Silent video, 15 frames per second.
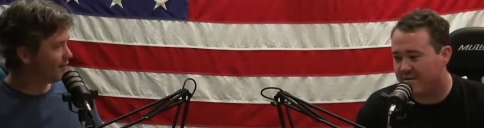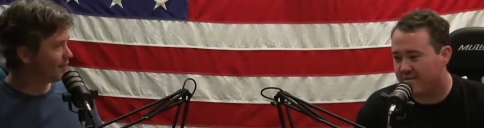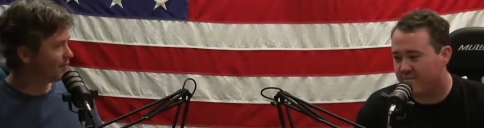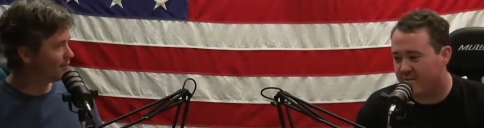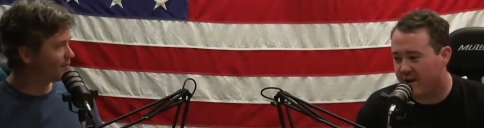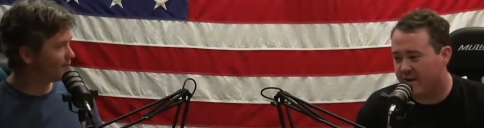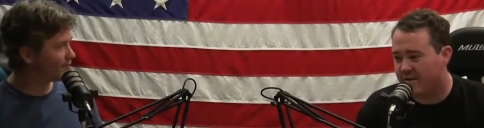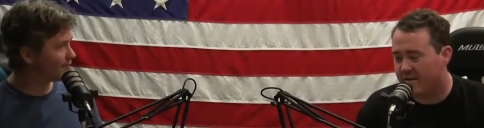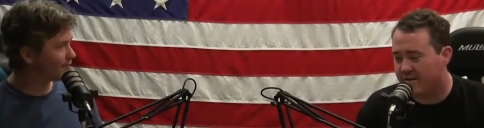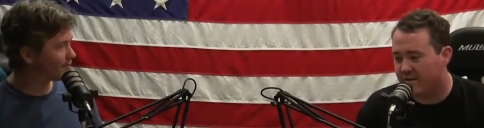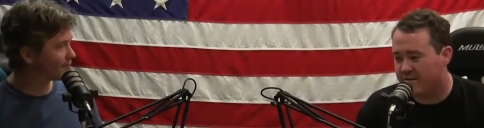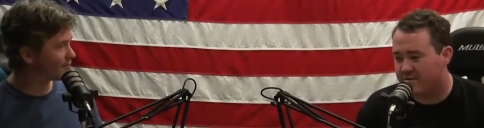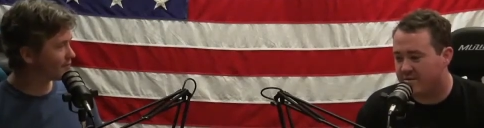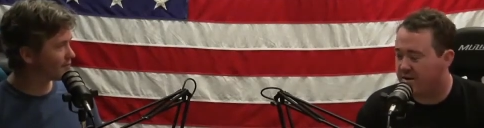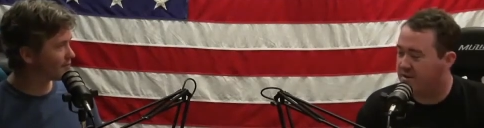Speaker 1: regular
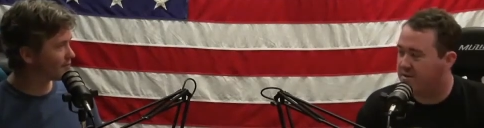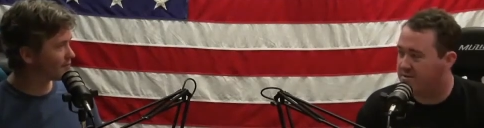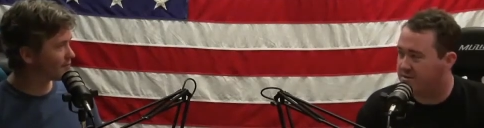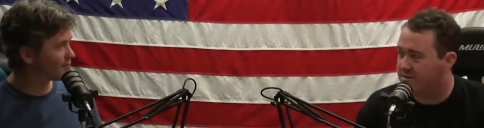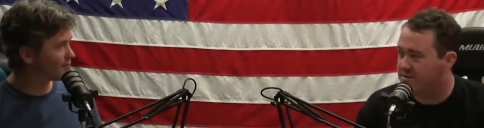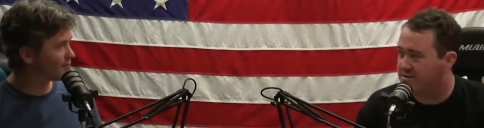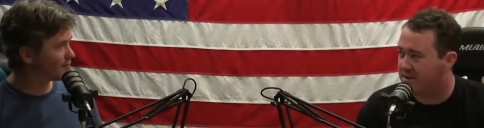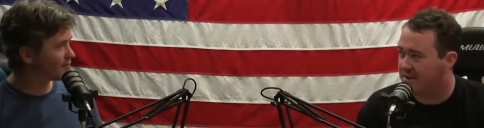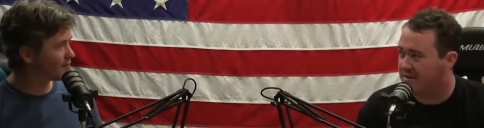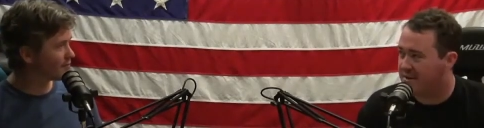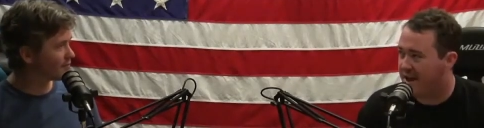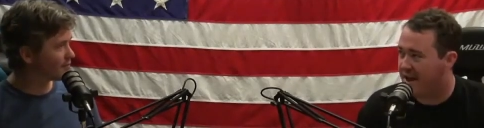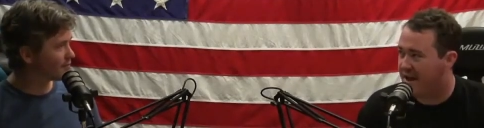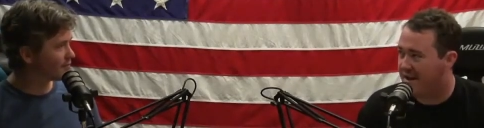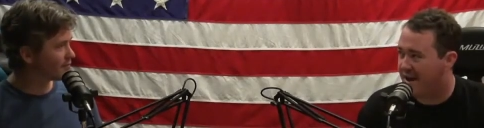Australians are just like
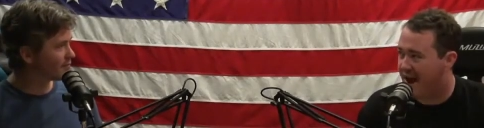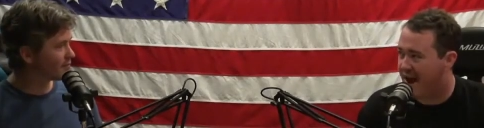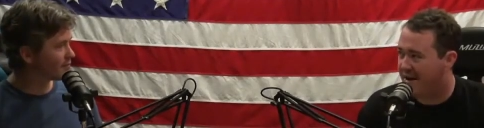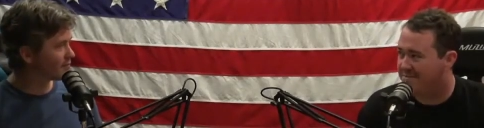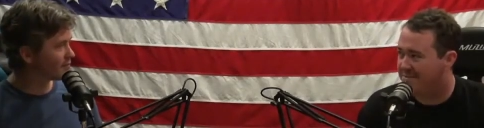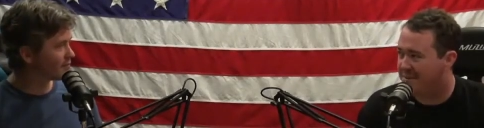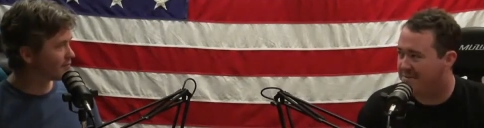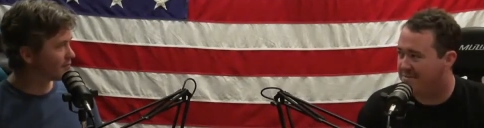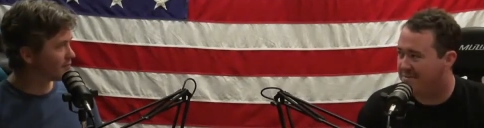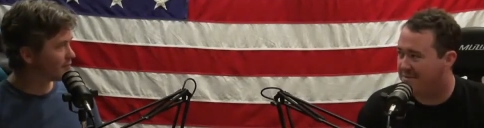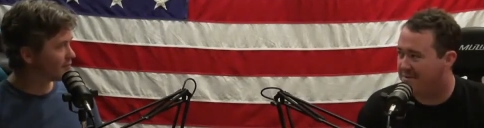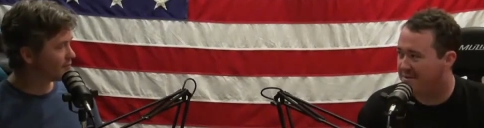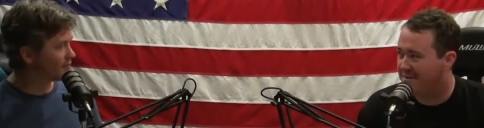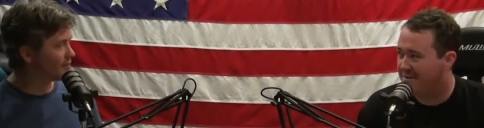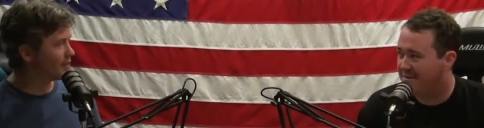tan, hot
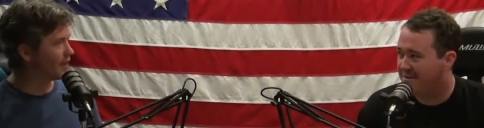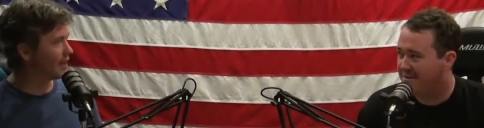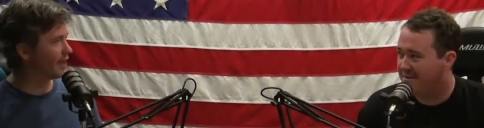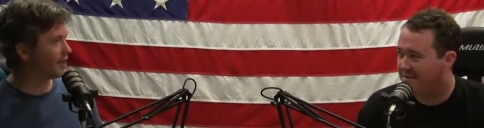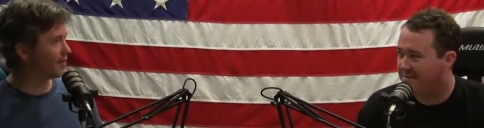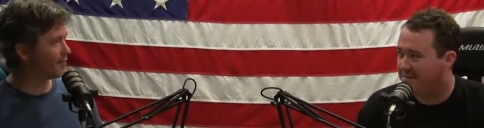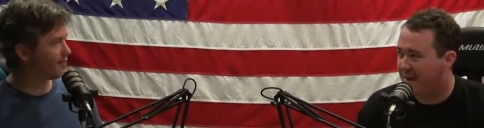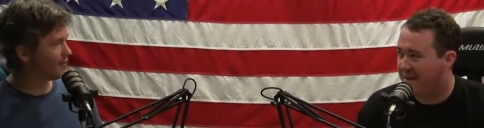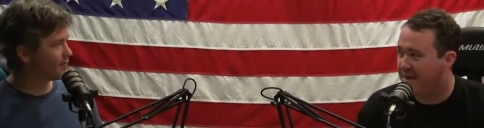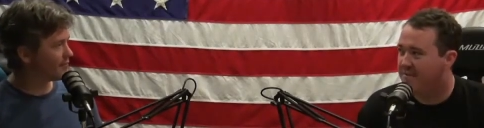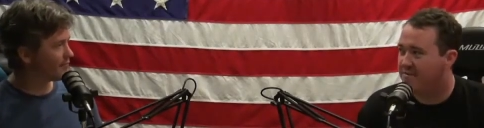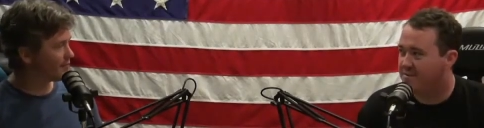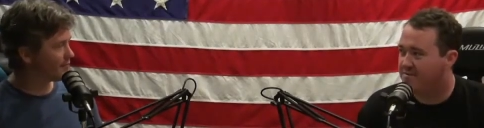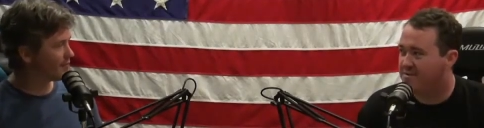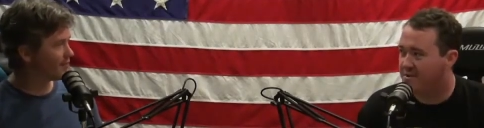people. Yeah. And then
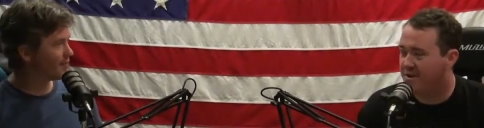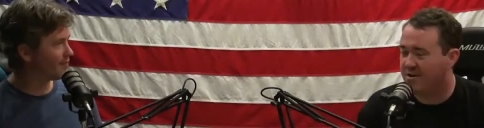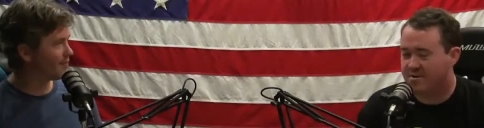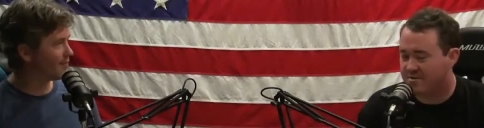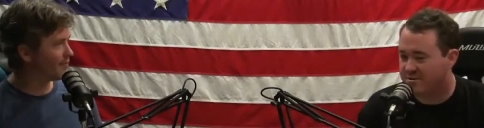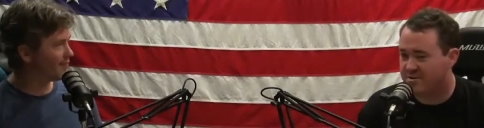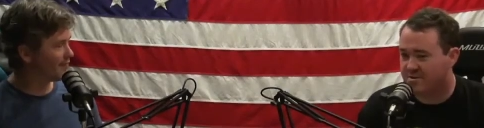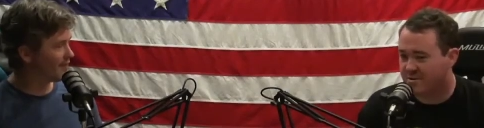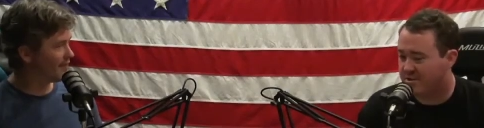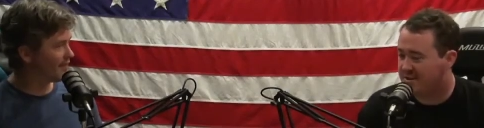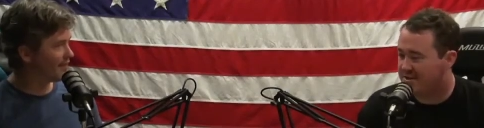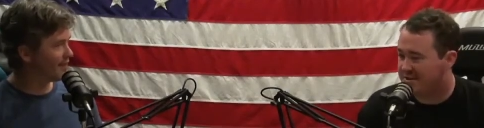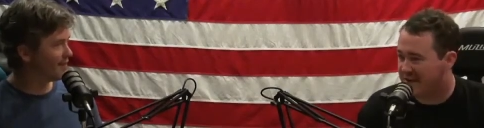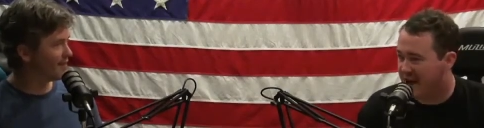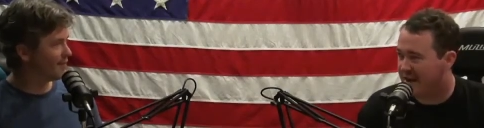if you're retarded, you just look
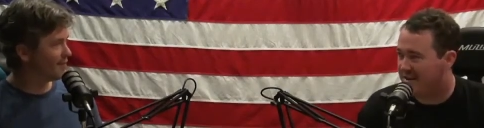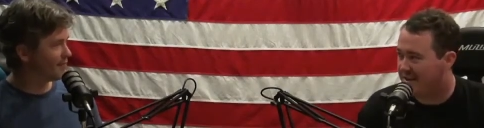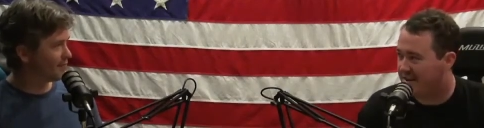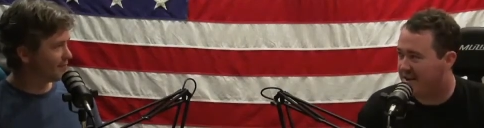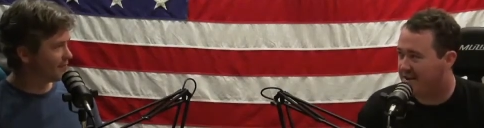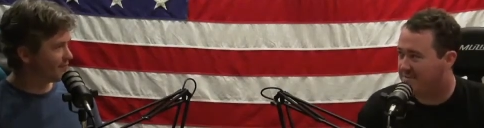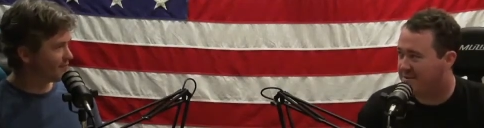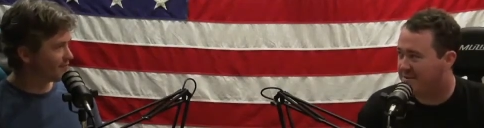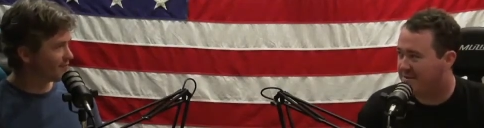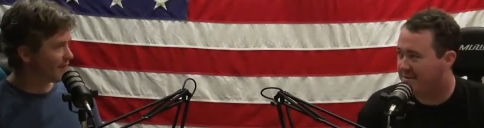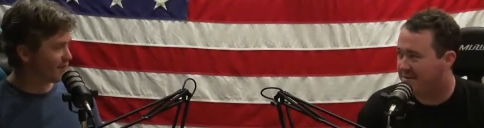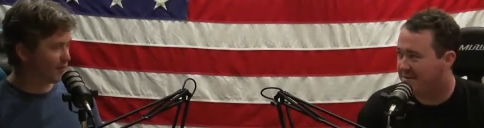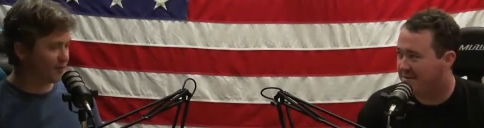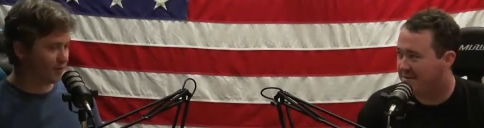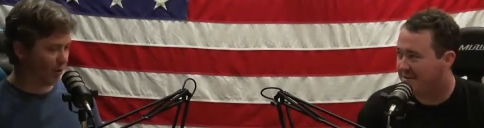exactly like me.
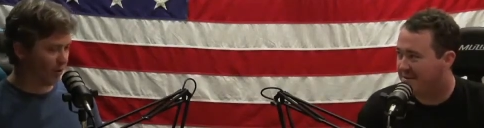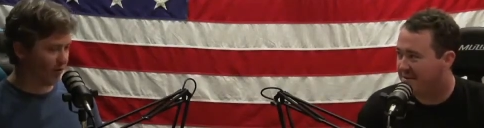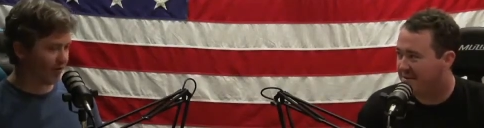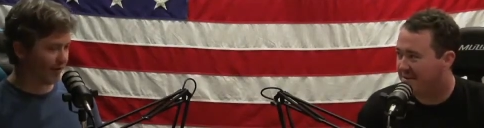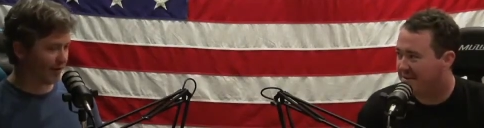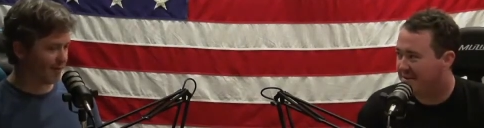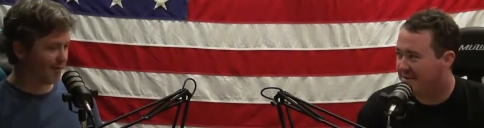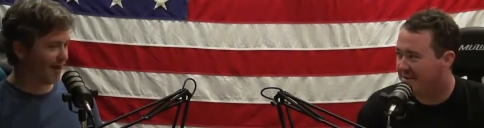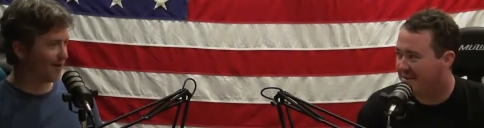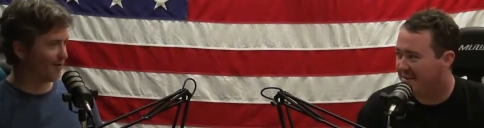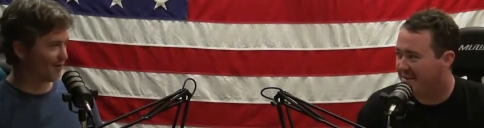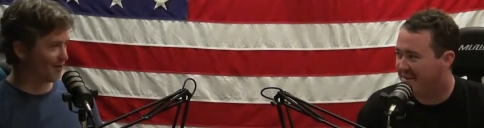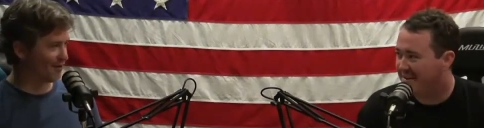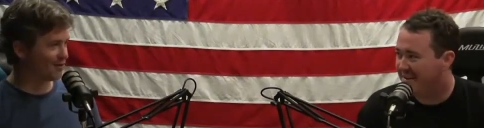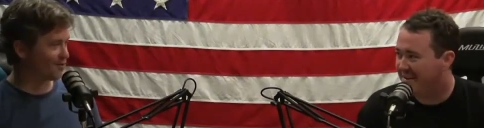
Speaker 2: If you don't look like a
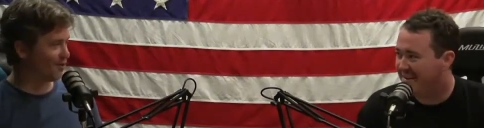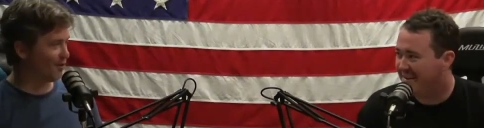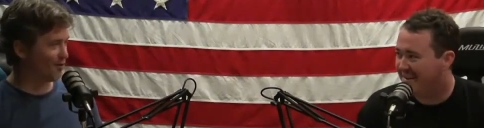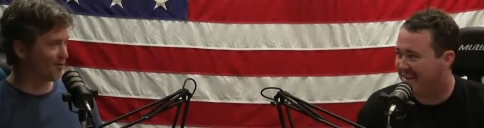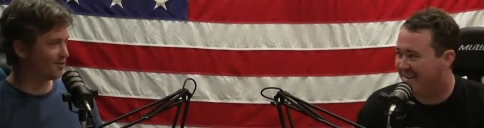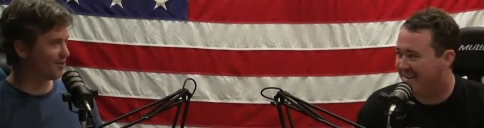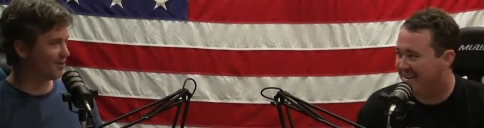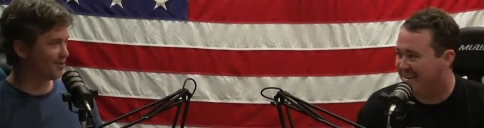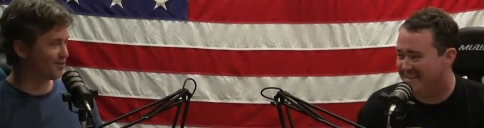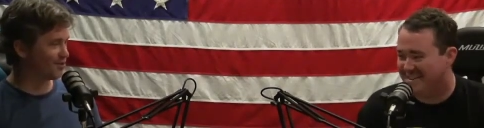model, it's no just it's